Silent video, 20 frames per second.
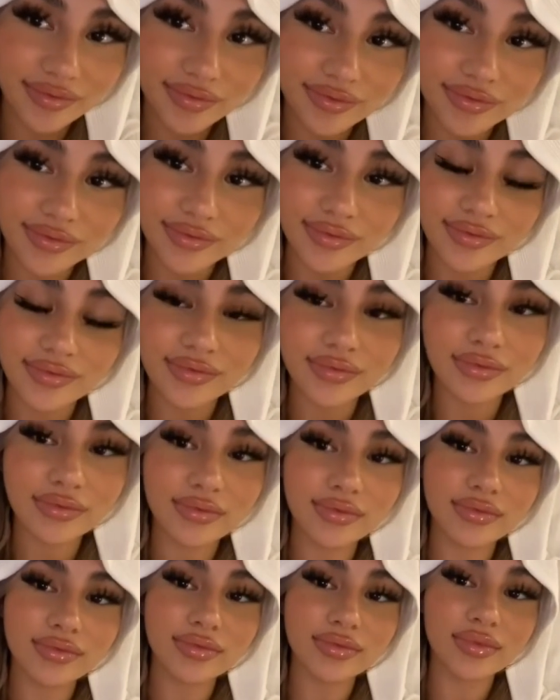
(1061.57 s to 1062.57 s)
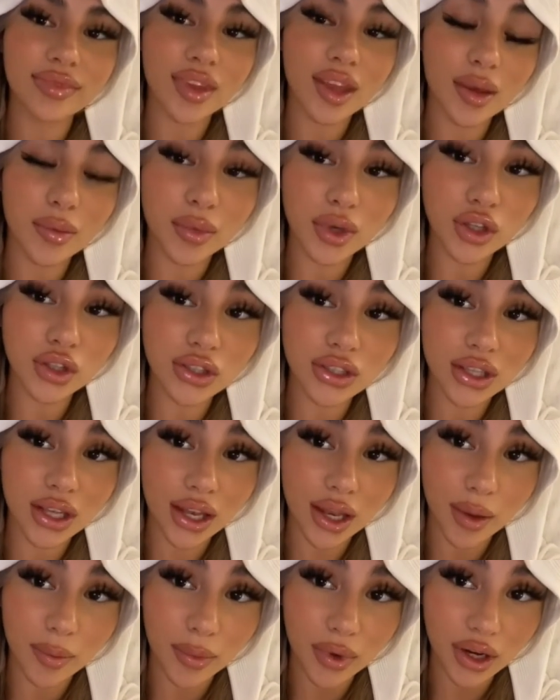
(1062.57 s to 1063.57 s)
Um, well, obviously you have to keep the
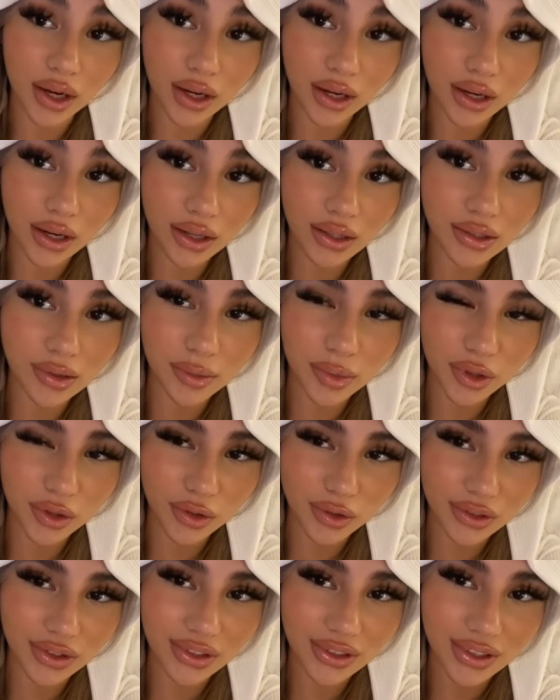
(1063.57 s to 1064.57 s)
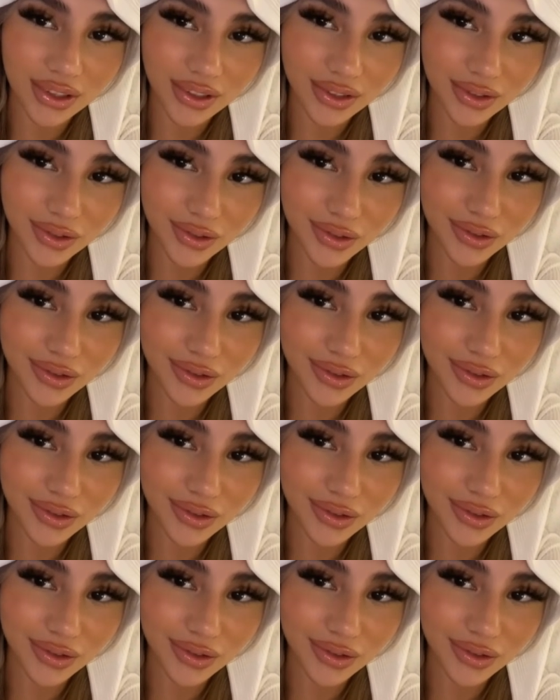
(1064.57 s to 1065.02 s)
thought because you, you typed it in the chat.